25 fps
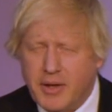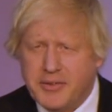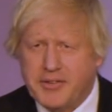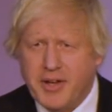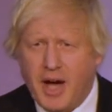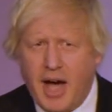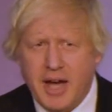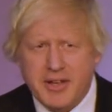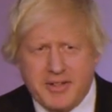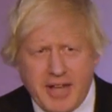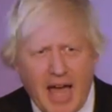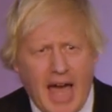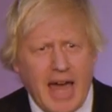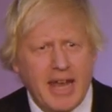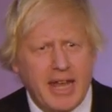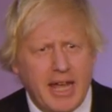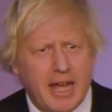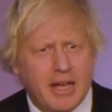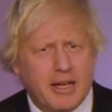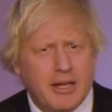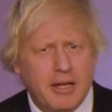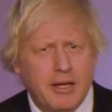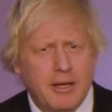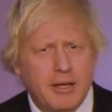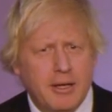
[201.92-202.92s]
The
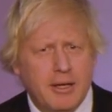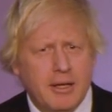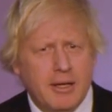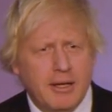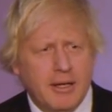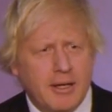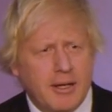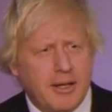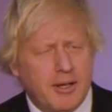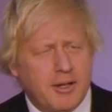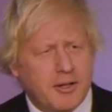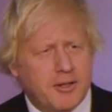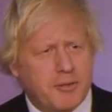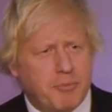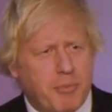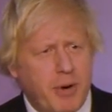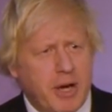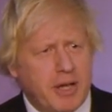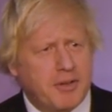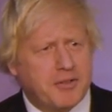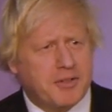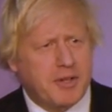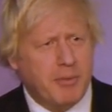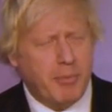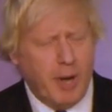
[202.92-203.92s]
Titanic
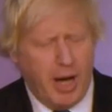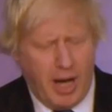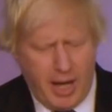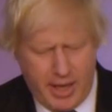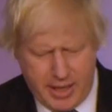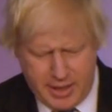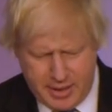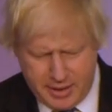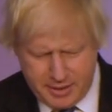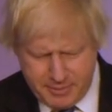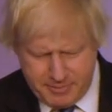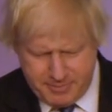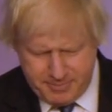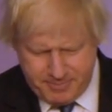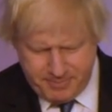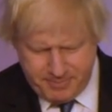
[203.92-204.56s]
springs to mind.